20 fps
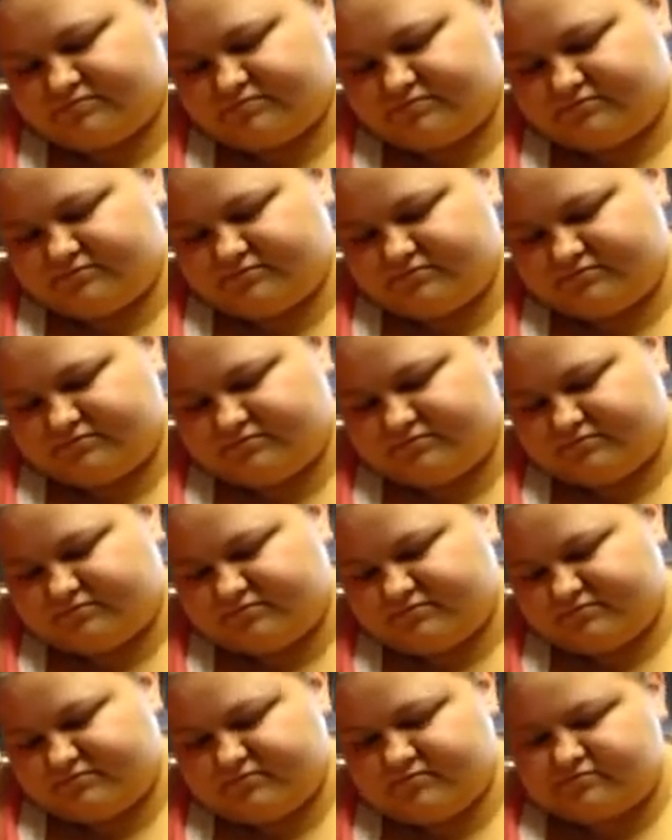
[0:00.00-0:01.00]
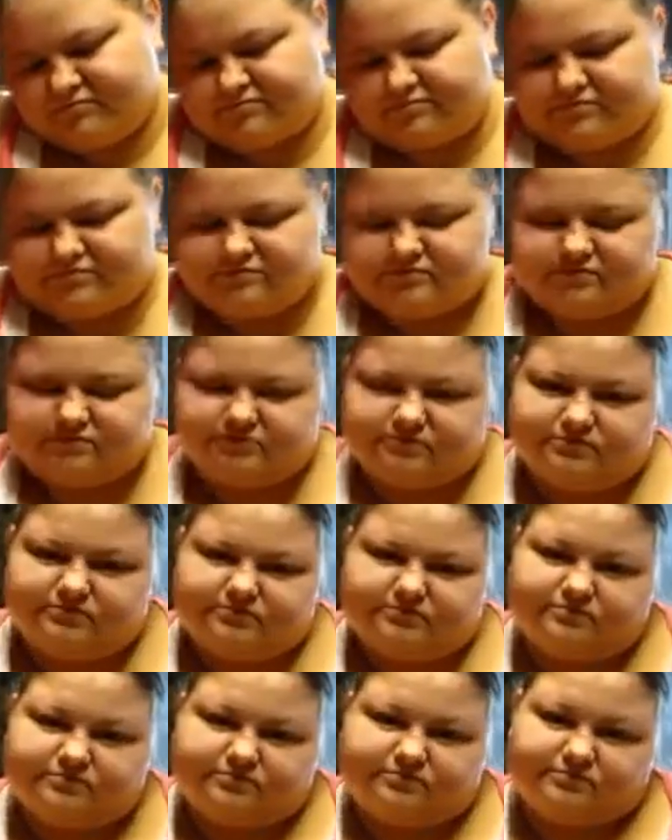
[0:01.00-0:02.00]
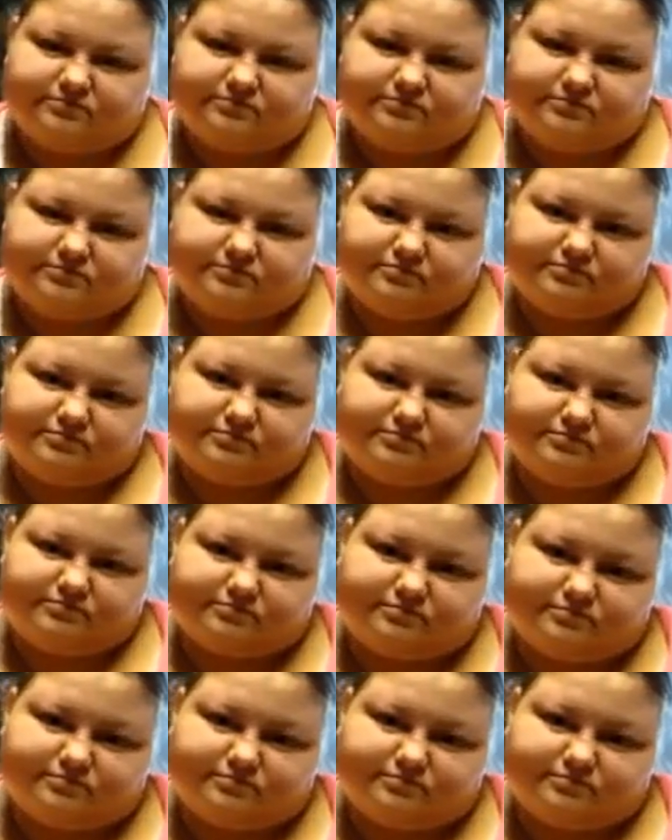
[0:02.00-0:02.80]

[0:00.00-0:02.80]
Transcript: The person shown says nothing.